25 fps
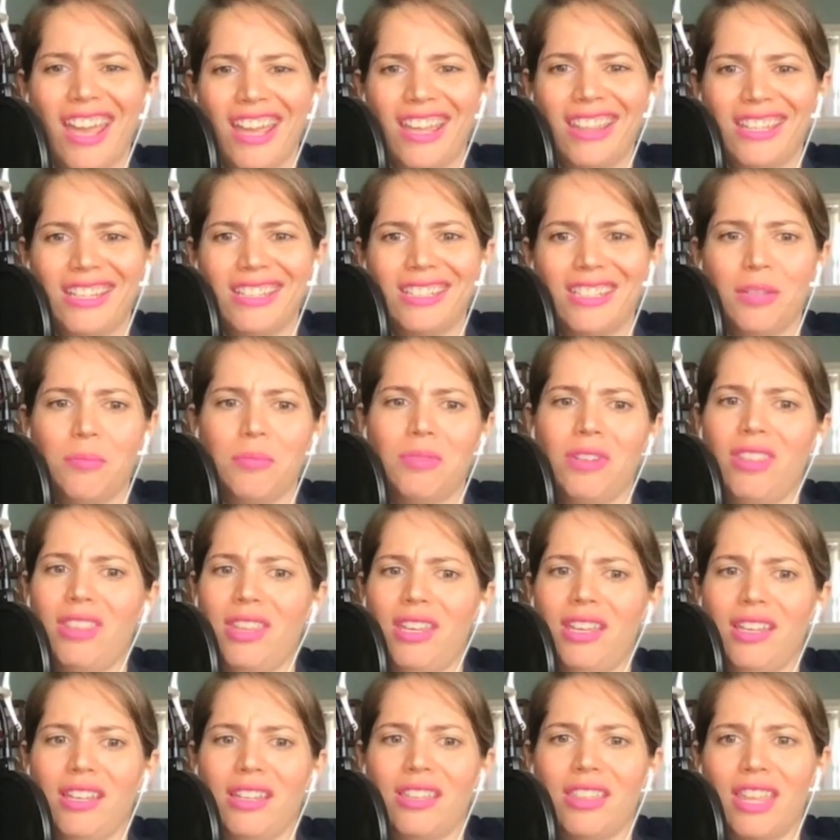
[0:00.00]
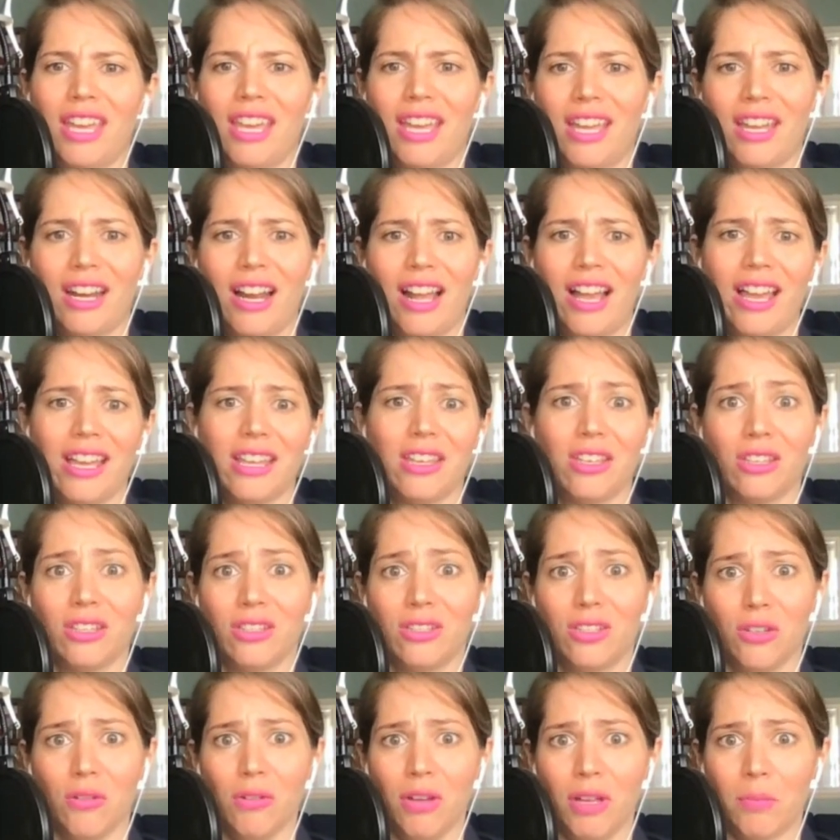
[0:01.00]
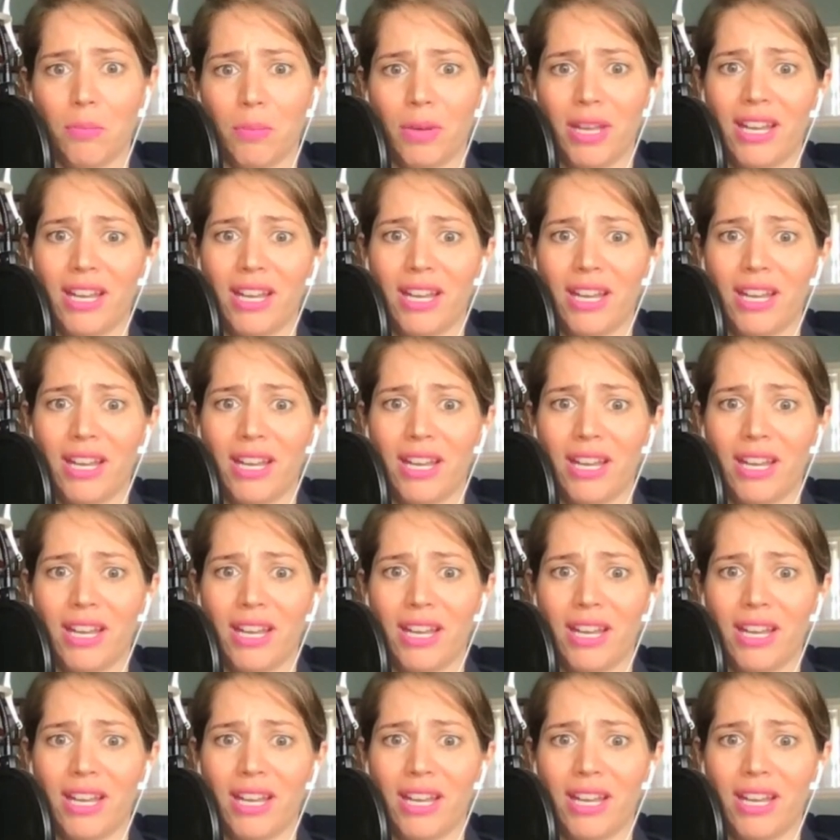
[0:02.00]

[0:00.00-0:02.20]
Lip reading: and they seem to think that I could do it.